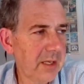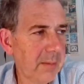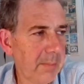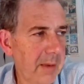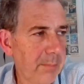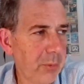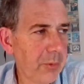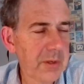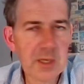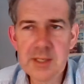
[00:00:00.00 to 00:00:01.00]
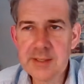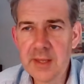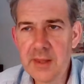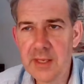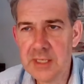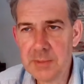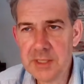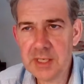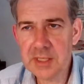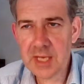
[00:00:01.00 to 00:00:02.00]
The important is that these
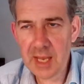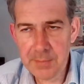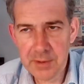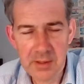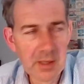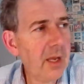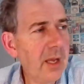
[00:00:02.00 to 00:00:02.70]
meetings happen.